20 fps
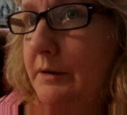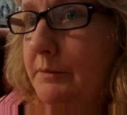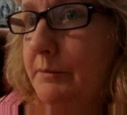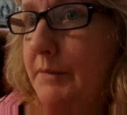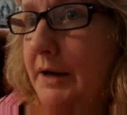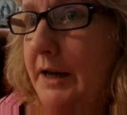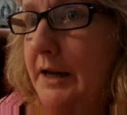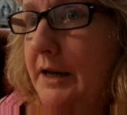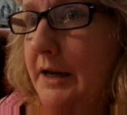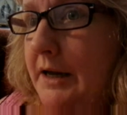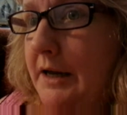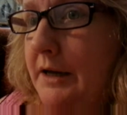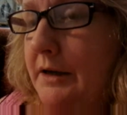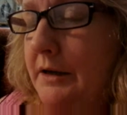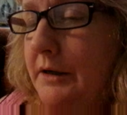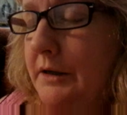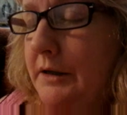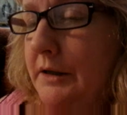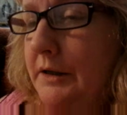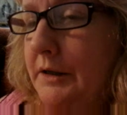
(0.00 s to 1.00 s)
my
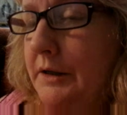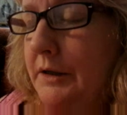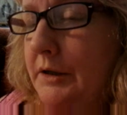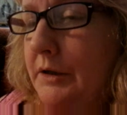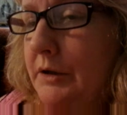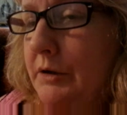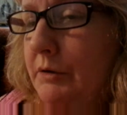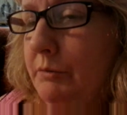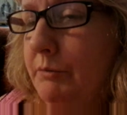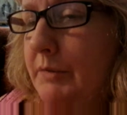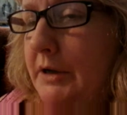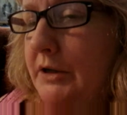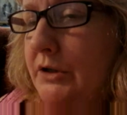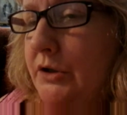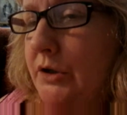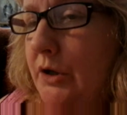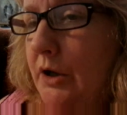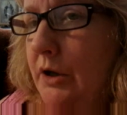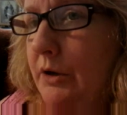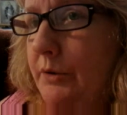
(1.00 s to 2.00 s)
uh, my
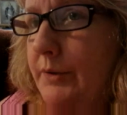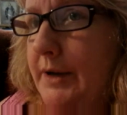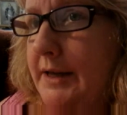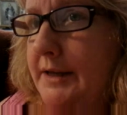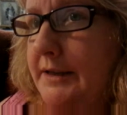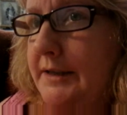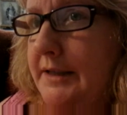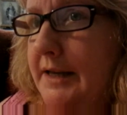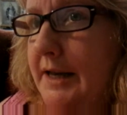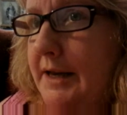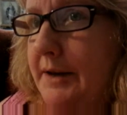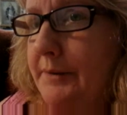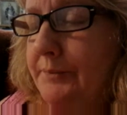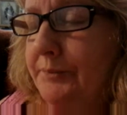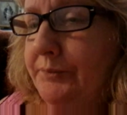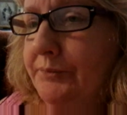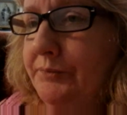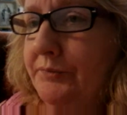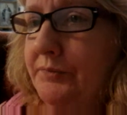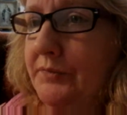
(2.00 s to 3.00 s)
soul was
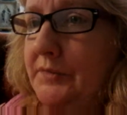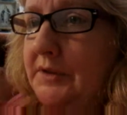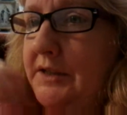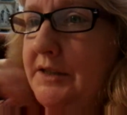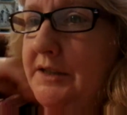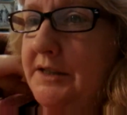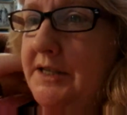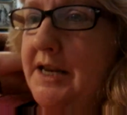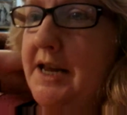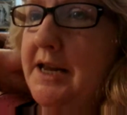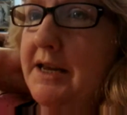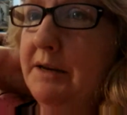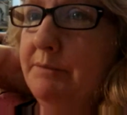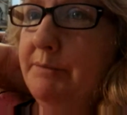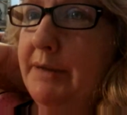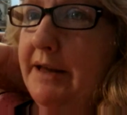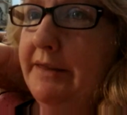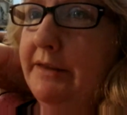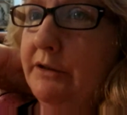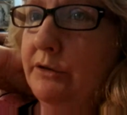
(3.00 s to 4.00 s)
um,
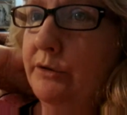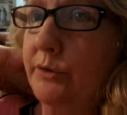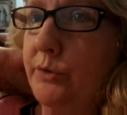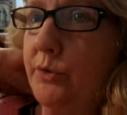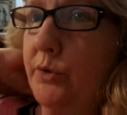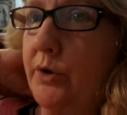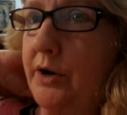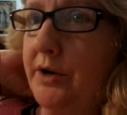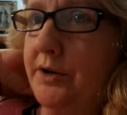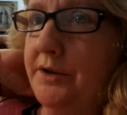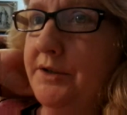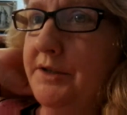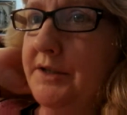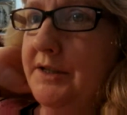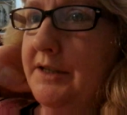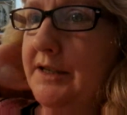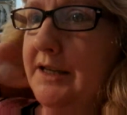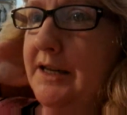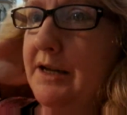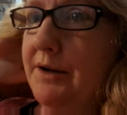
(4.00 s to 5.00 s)
taken by the Lord
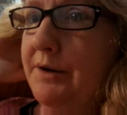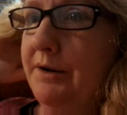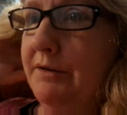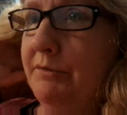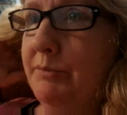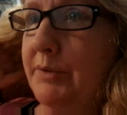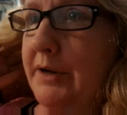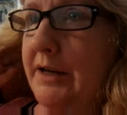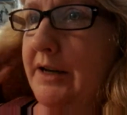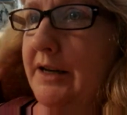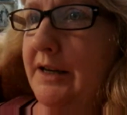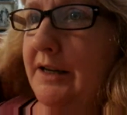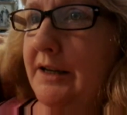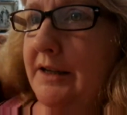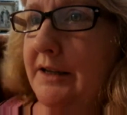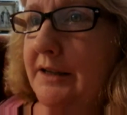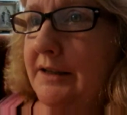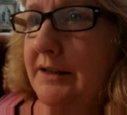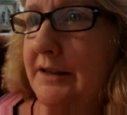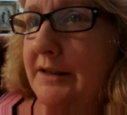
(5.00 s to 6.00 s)
out of
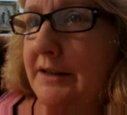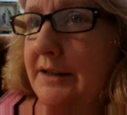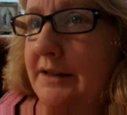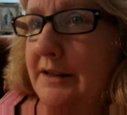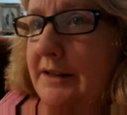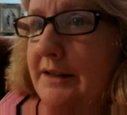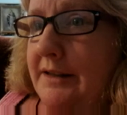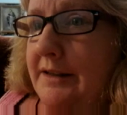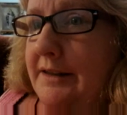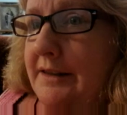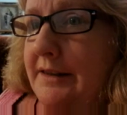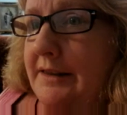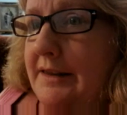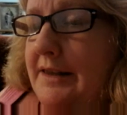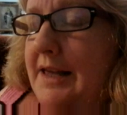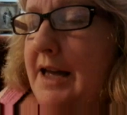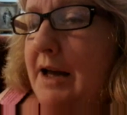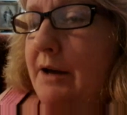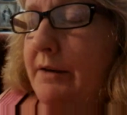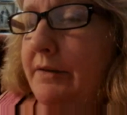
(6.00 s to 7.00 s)
body.
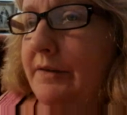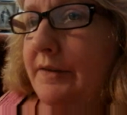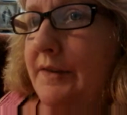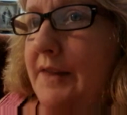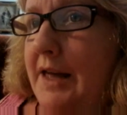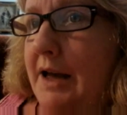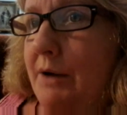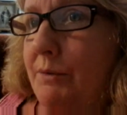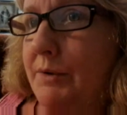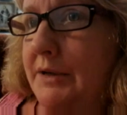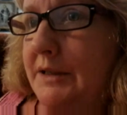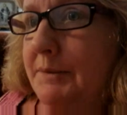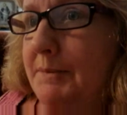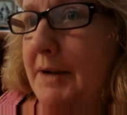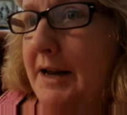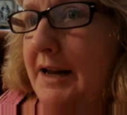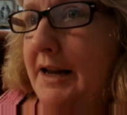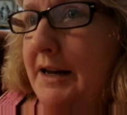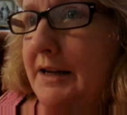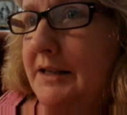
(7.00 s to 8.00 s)
That that was
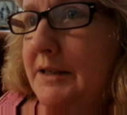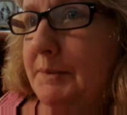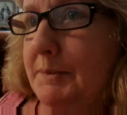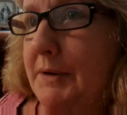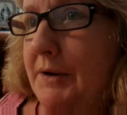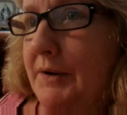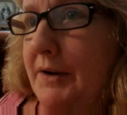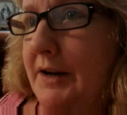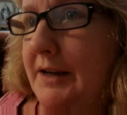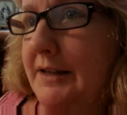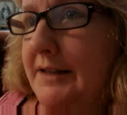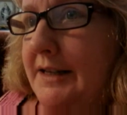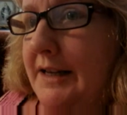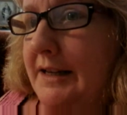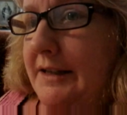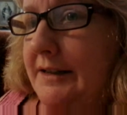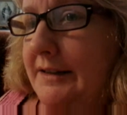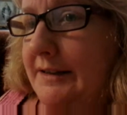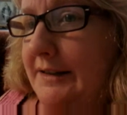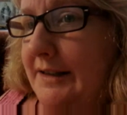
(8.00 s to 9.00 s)
my experience.
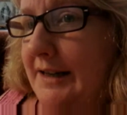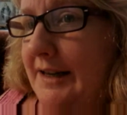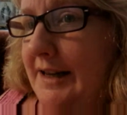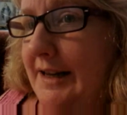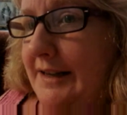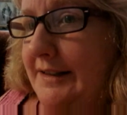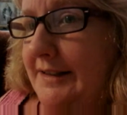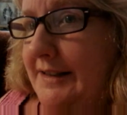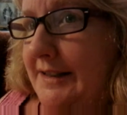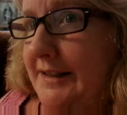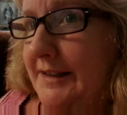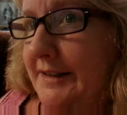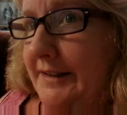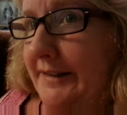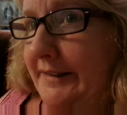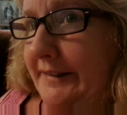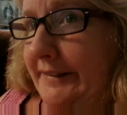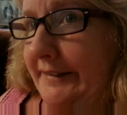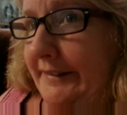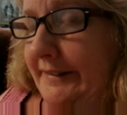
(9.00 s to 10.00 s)
I I
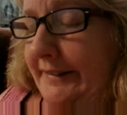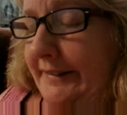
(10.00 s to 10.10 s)
didn't